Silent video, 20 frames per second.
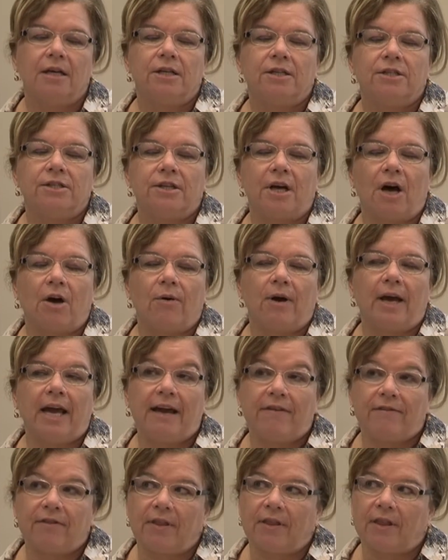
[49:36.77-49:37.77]
So
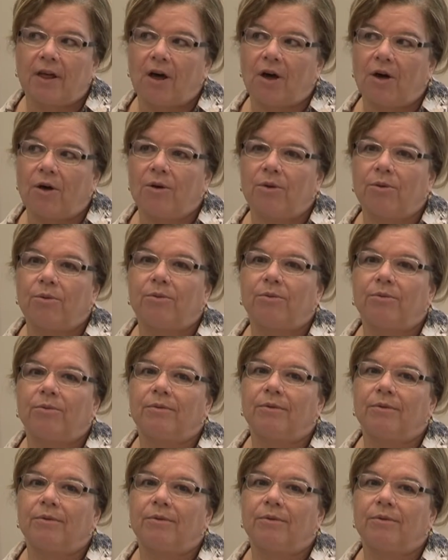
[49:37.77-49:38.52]
even though